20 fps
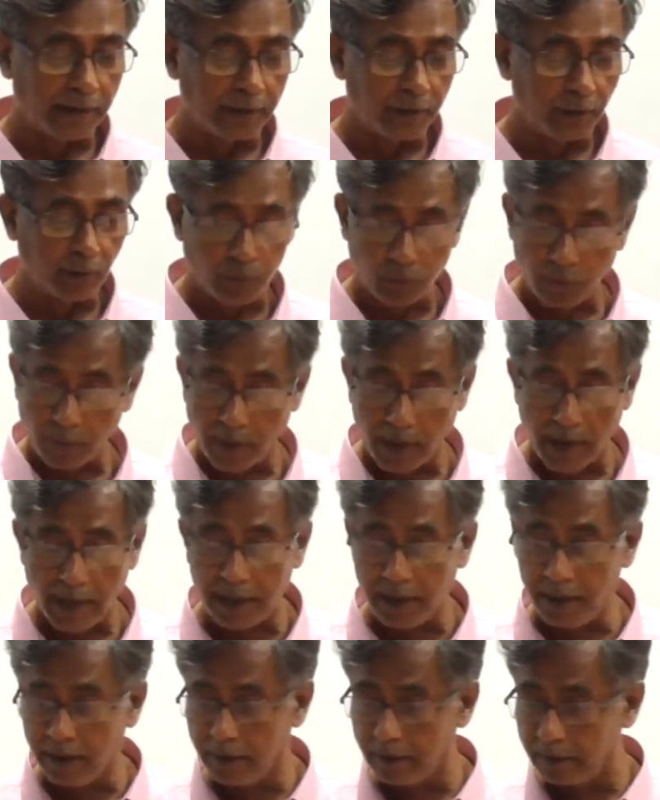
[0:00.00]
your
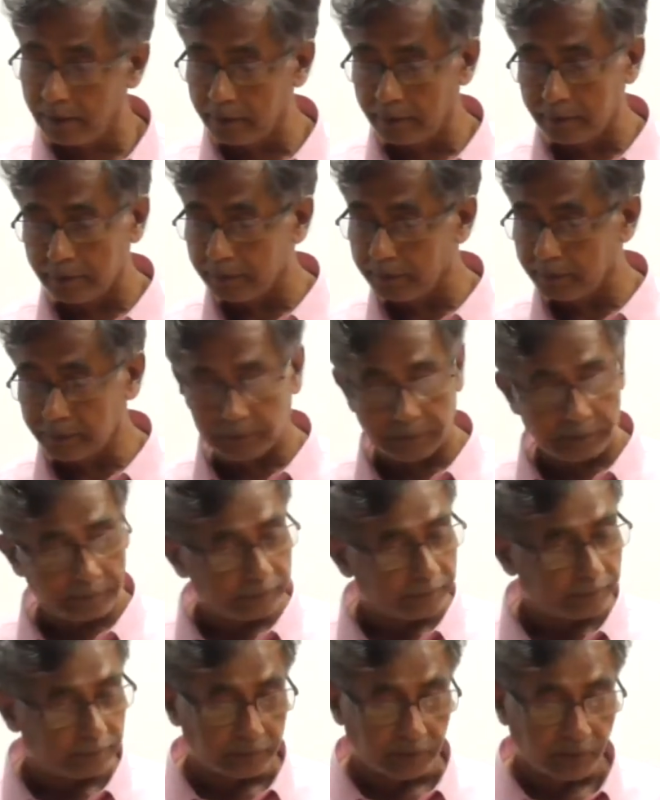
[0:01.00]
mobile,
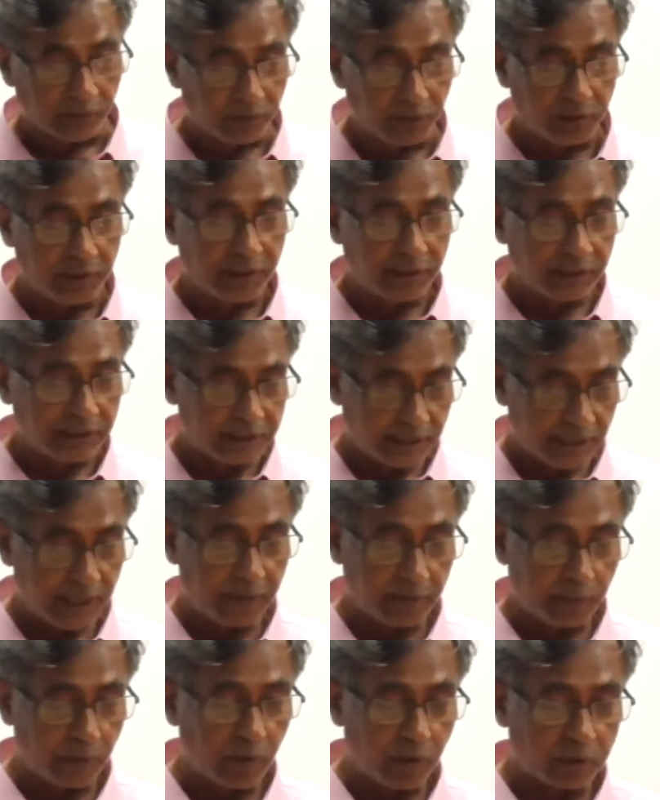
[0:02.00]
everything
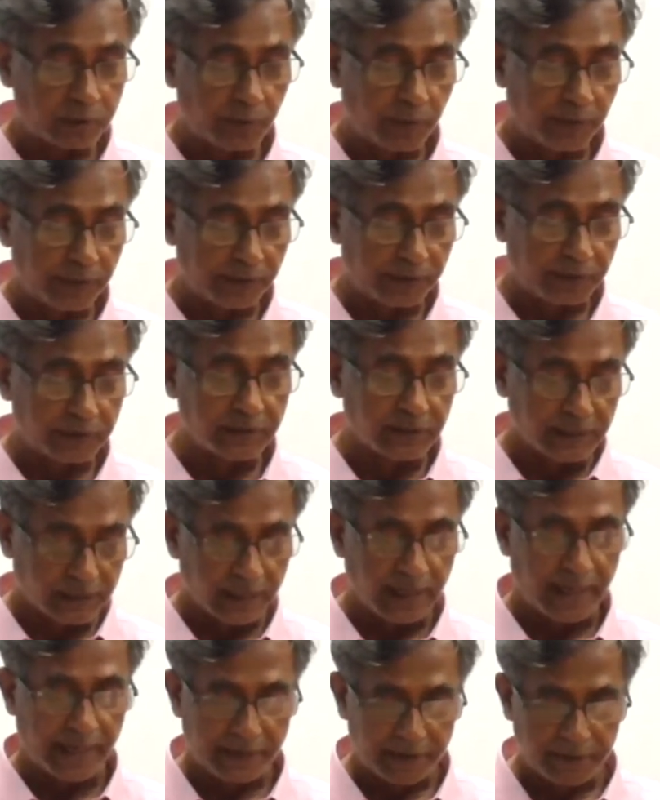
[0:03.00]
here, because particles
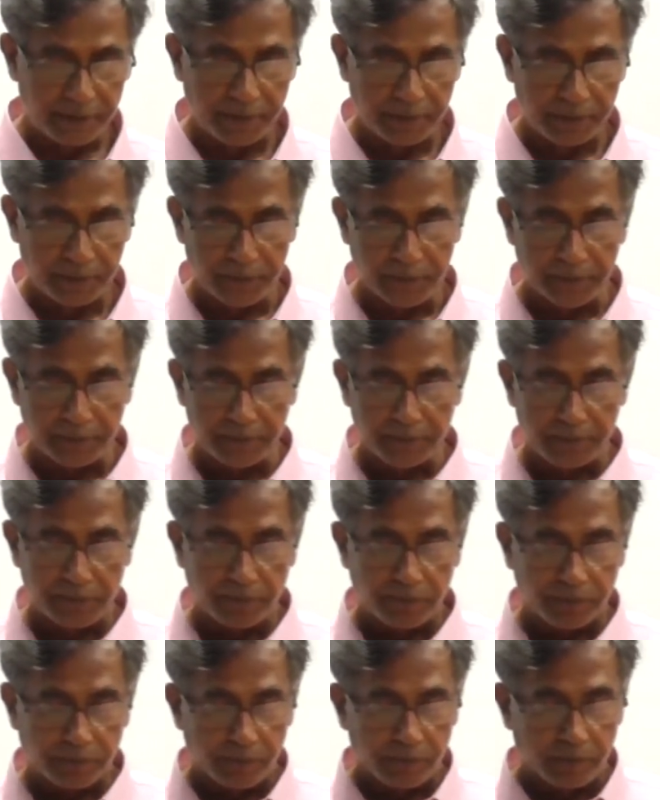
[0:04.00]
interact.
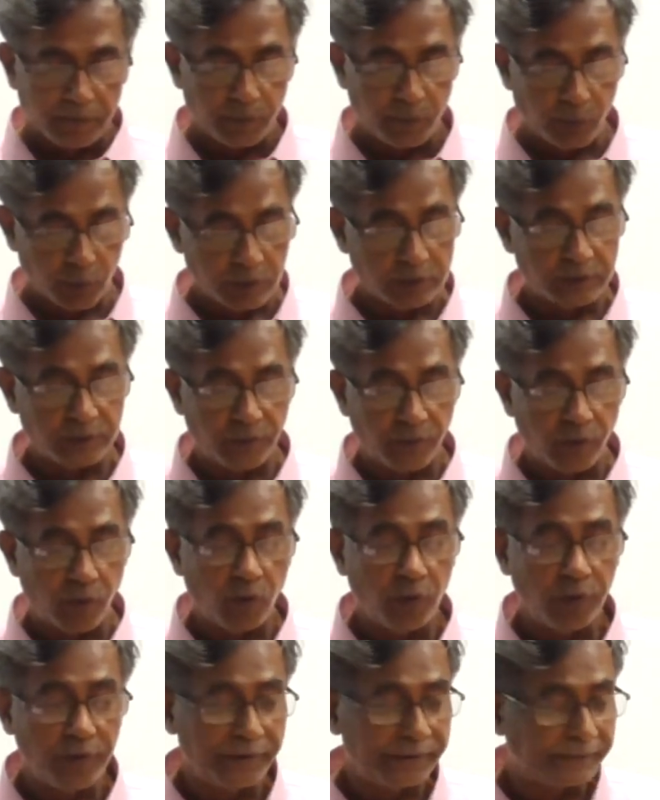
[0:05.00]
Proteins fold,